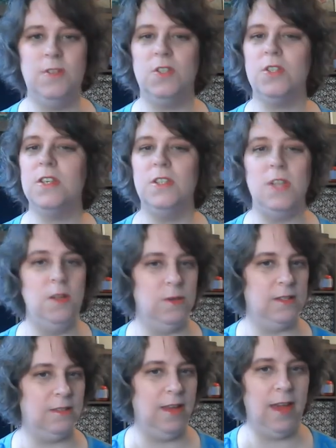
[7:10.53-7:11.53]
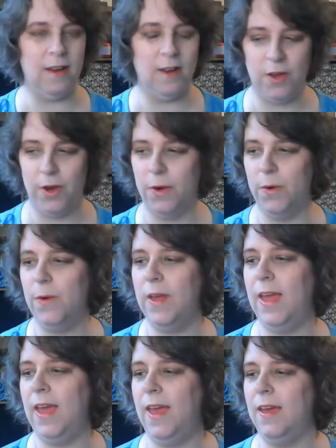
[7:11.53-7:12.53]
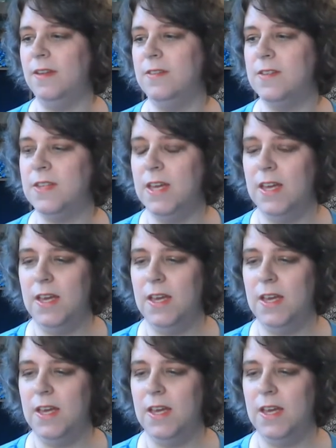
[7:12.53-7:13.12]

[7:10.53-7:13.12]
continuously at a go, and